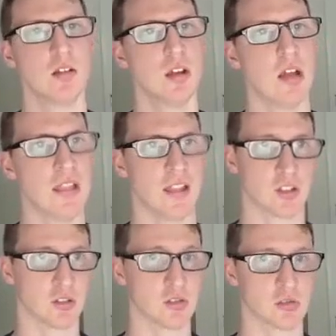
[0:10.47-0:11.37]
and that can
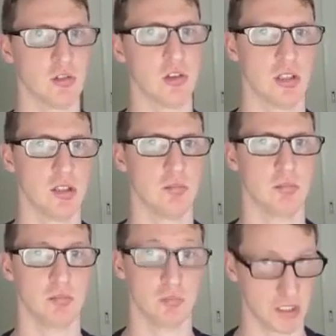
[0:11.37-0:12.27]
truly
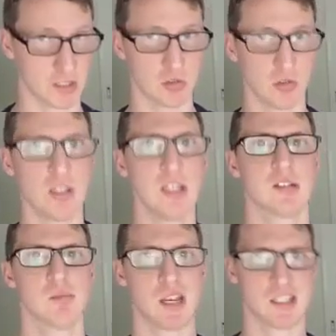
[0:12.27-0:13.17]
is a
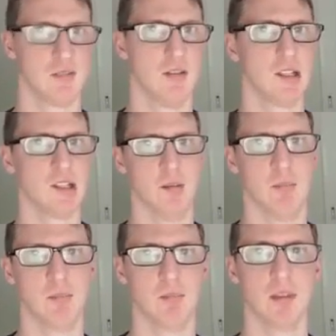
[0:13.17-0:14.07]
passive income
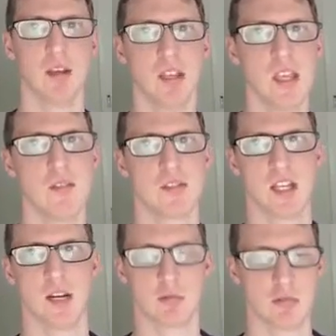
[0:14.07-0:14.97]
if set
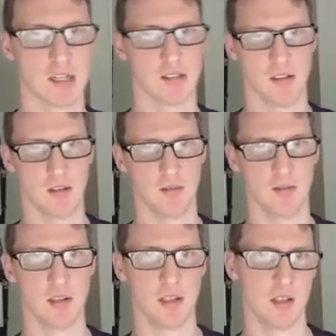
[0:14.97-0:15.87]
up correctly.
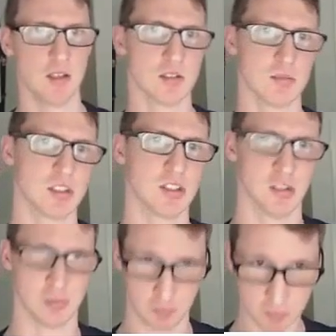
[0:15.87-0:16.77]
So I'm just going to
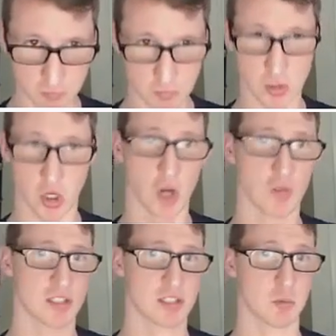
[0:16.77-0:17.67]
go over
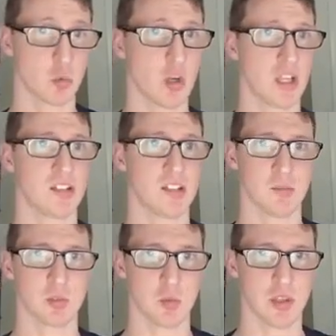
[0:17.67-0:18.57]
some quick
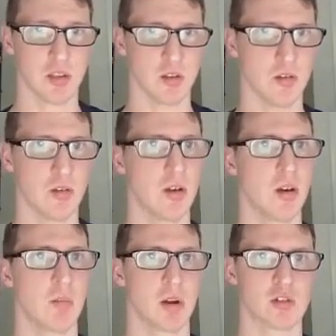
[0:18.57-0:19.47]
tips with you,
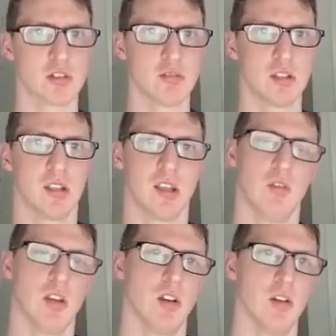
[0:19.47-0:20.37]
but I also want to give
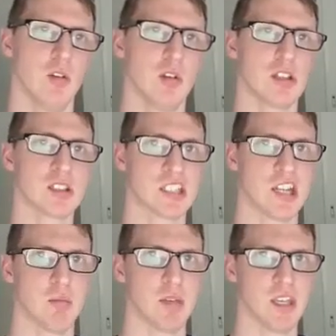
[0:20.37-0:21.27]
you
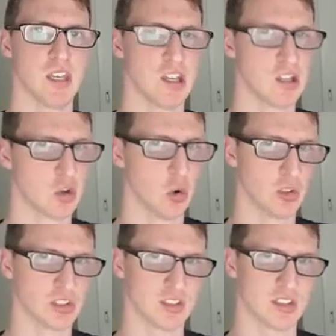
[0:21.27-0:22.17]
some
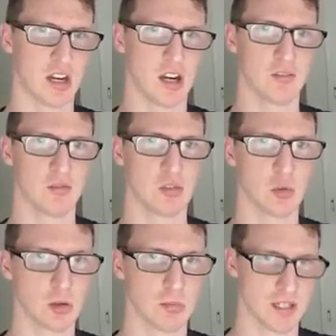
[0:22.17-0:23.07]
courses that I've
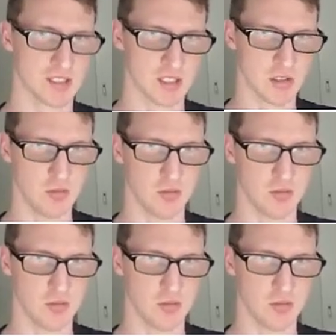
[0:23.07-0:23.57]
took myself.